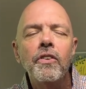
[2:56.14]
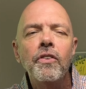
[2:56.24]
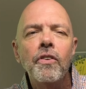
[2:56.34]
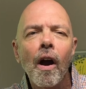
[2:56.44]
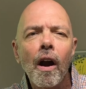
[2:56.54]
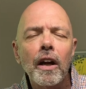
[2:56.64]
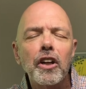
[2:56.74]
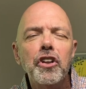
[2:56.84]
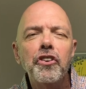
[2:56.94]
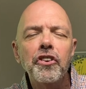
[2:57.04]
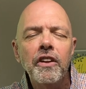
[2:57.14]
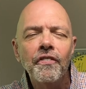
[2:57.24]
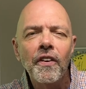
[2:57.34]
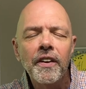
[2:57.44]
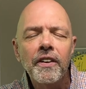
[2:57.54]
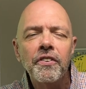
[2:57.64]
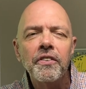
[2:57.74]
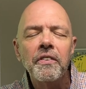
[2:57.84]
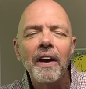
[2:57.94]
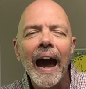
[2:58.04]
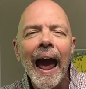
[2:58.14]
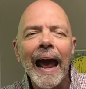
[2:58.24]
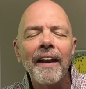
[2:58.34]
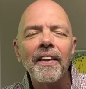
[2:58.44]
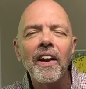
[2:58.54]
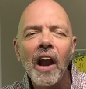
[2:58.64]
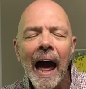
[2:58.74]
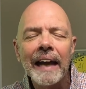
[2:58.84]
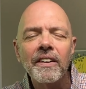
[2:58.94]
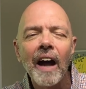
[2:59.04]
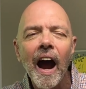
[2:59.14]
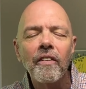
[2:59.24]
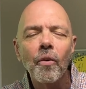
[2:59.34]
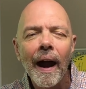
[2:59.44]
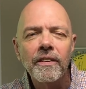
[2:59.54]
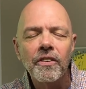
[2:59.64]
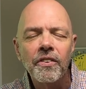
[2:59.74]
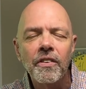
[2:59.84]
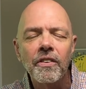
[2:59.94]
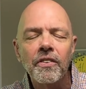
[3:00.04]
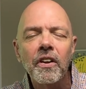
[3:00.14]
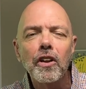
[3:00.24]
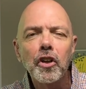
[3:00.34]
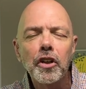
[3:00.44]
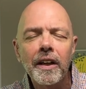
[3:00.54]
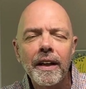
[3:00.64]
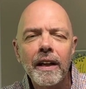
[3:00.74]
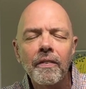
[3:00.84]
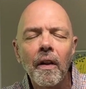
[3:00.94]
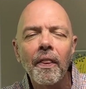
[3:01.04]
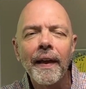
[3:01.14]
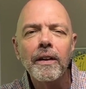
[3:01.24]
dark sinfulness and the light of righteousness. Good and evil, they